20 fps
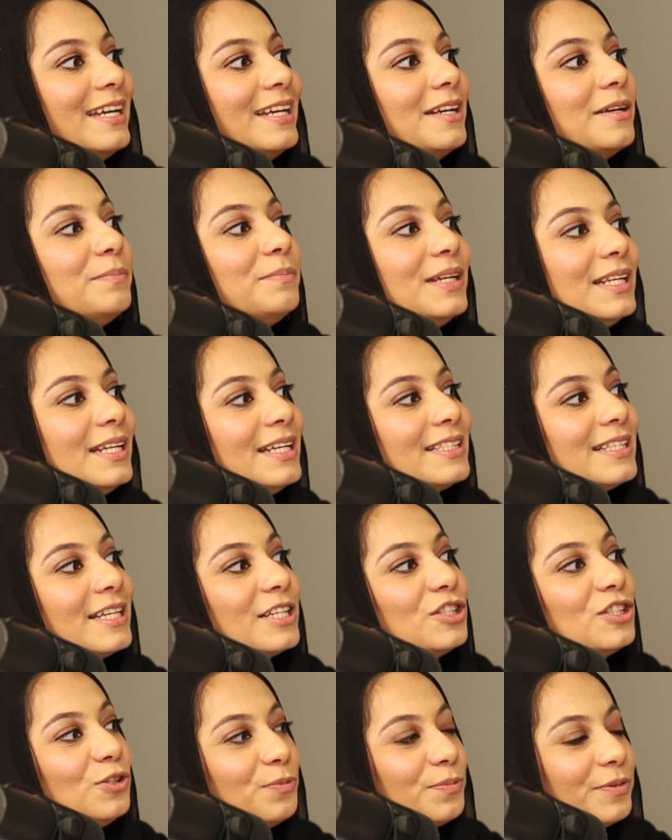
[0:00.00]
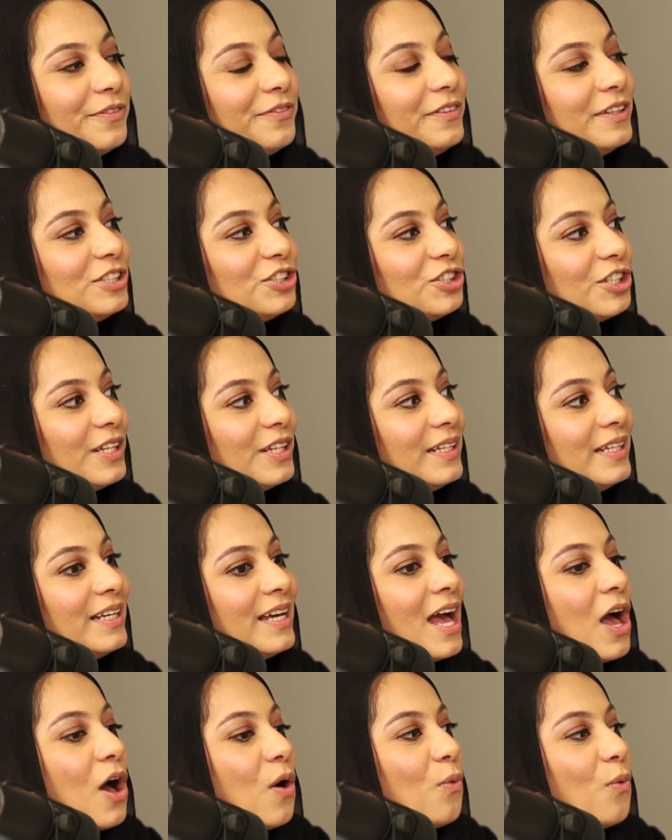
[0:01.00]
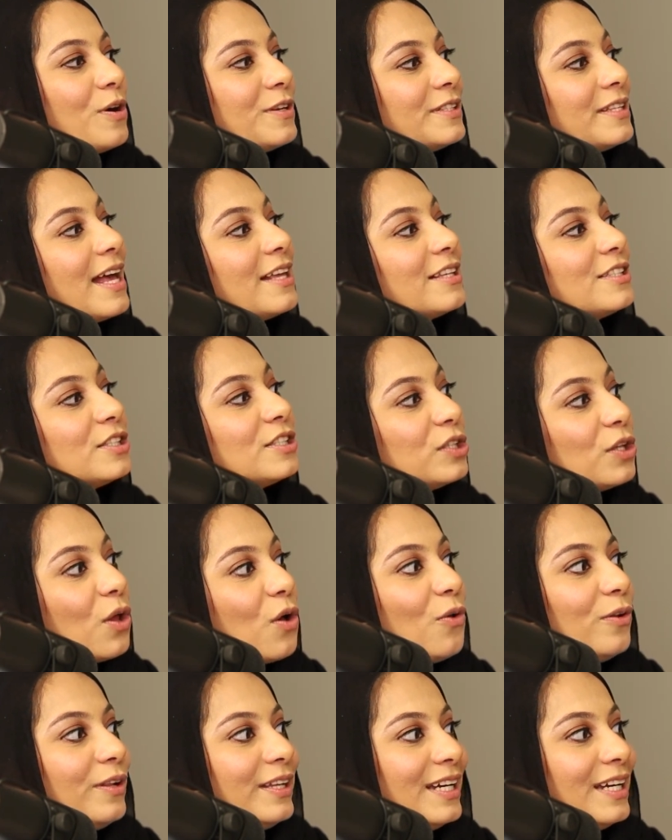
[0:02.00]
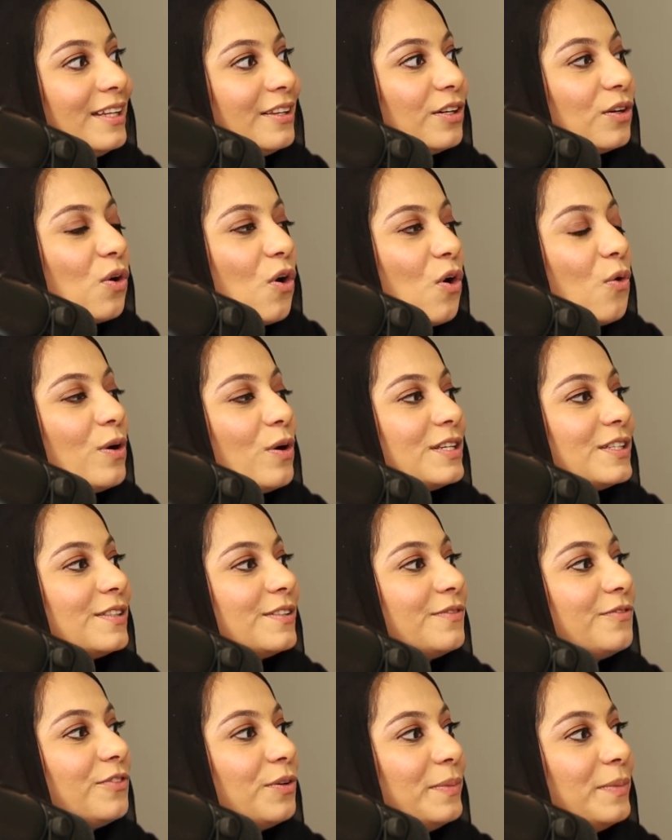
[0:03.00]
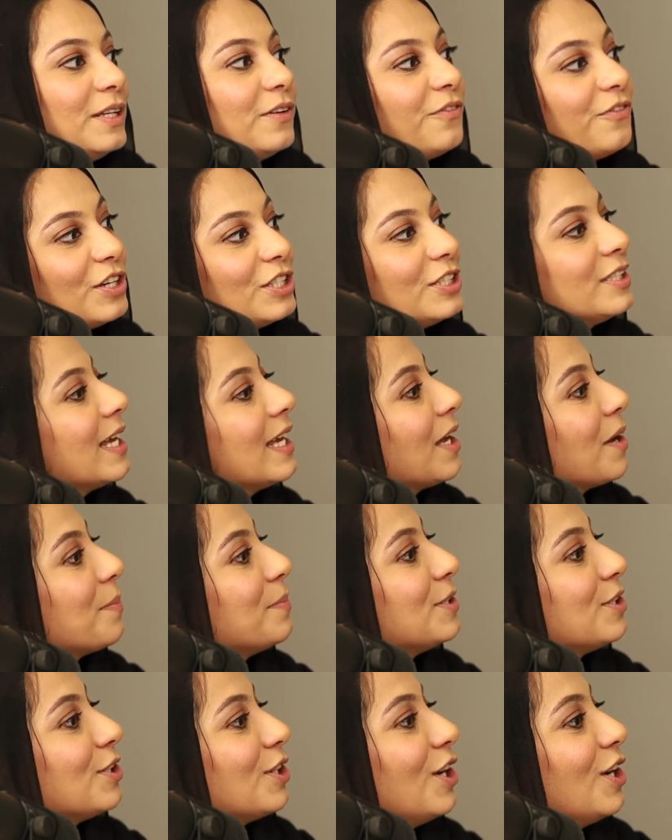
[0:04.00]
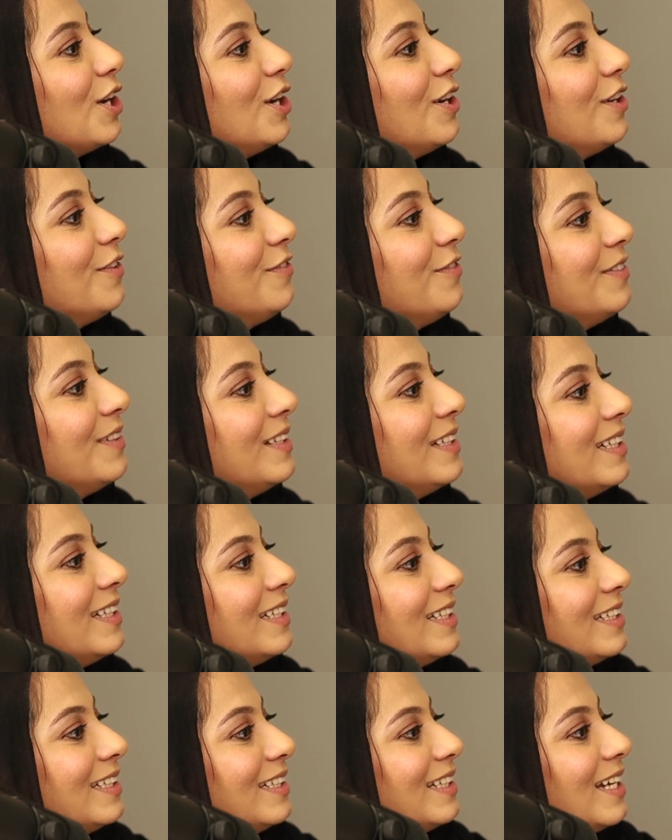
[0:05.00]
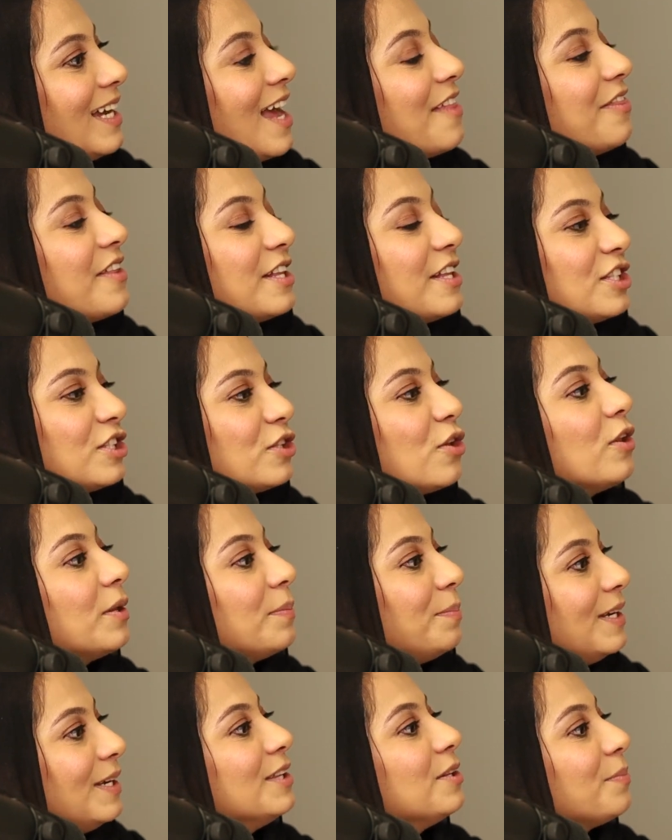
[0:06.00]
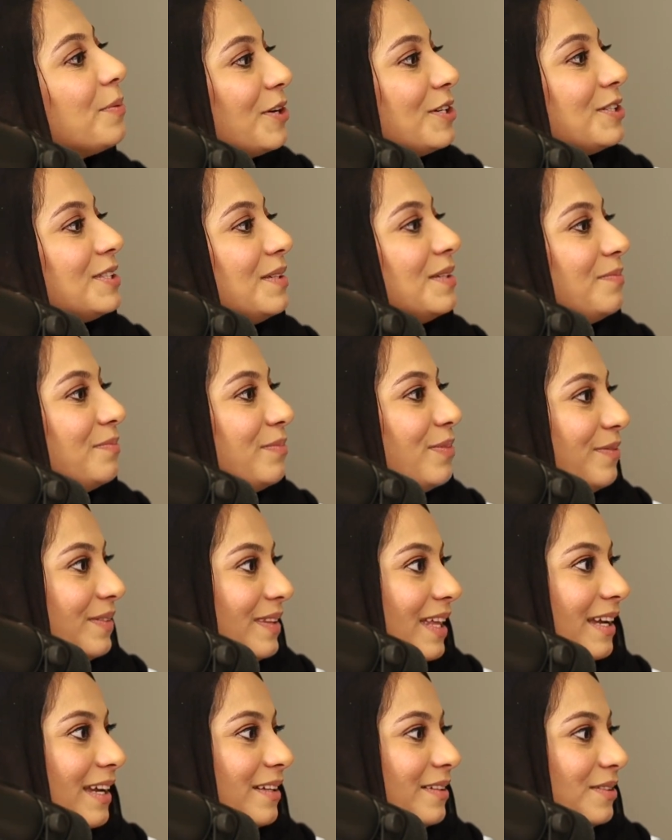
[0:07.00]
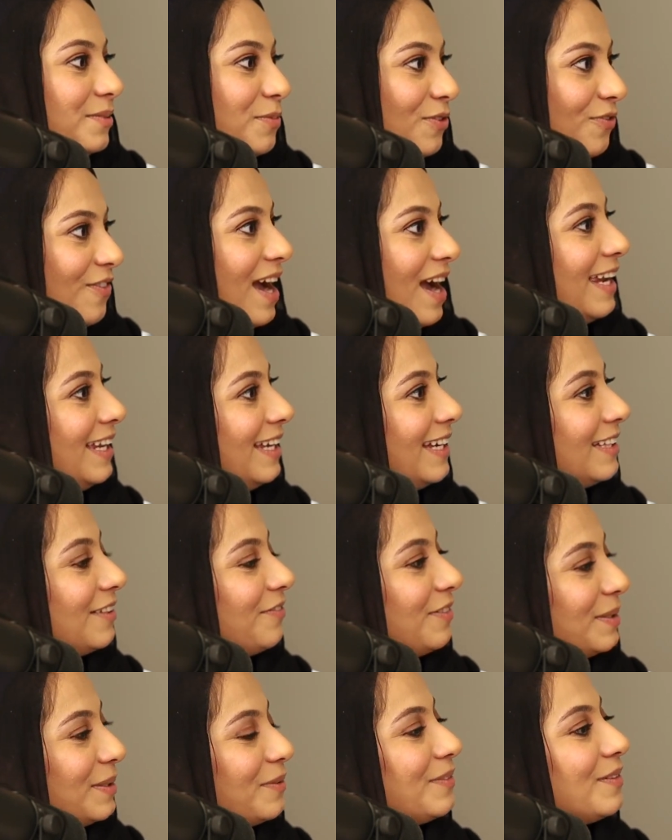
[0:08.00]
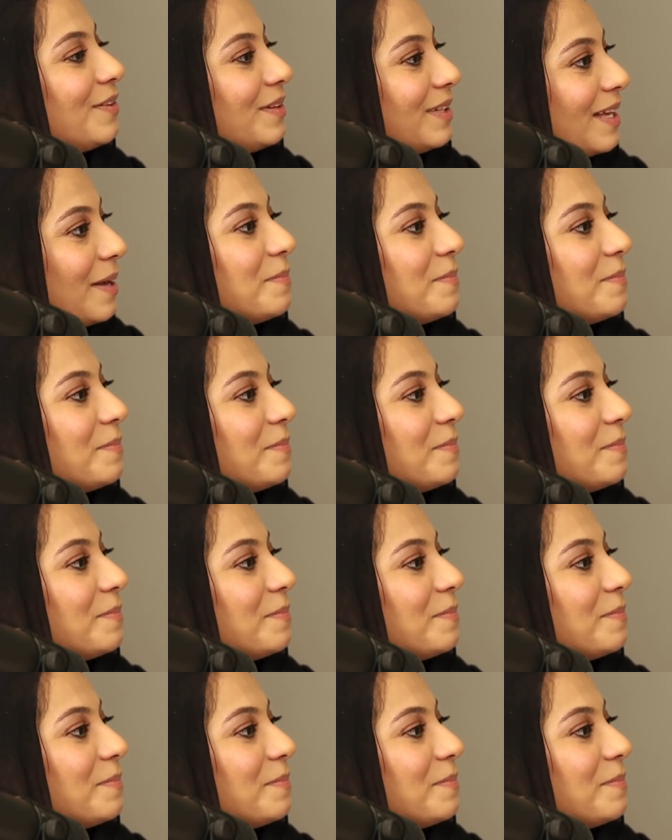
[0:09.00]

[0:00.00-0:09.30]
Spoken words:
meetings, like supervision, was that slowly the goal was for me to first like observe and then slowly be the person like providing it. Yep.